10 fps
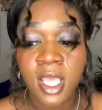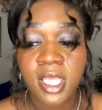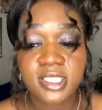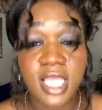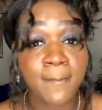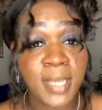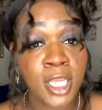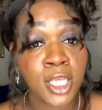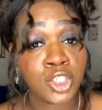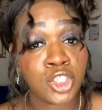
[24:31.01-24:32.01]
Stop
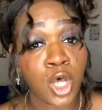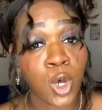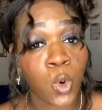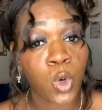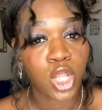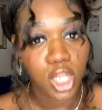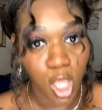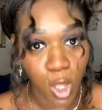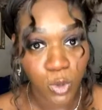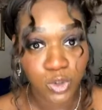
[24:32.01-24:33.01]
being so
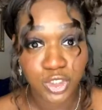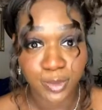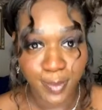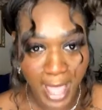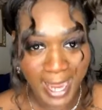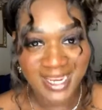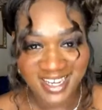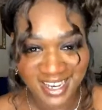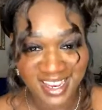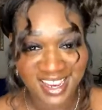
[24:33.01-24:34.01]
closed
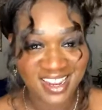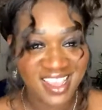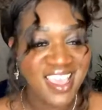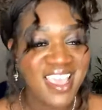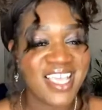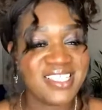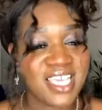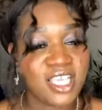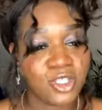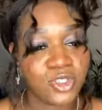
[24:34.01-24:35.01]
minded and
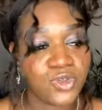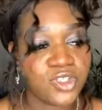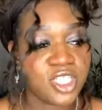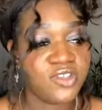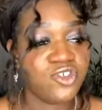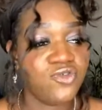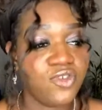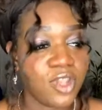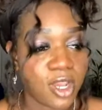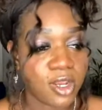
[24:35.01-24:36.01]
take the tools that you've
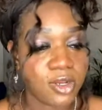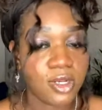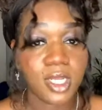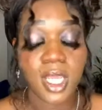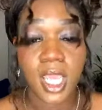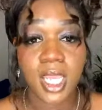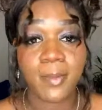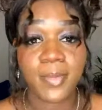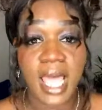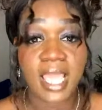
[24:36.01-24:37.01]
learned and
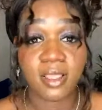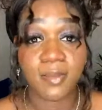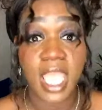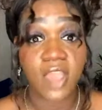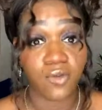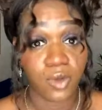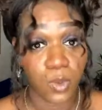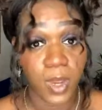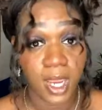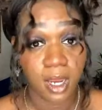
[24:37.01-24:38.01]
apply them
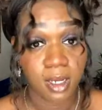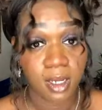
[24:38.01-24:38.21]
everywhere